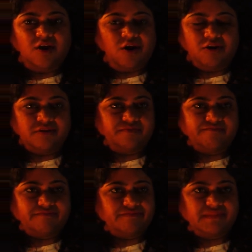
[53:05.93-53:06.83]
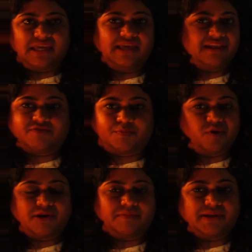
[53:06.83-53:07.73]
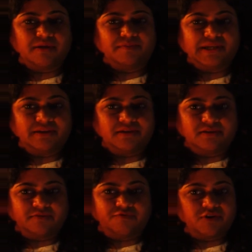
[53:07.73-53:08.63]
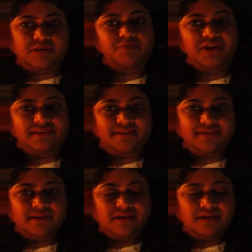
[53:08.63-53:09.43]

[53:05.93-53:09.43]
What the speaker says: or he left the program incomplete for some reason.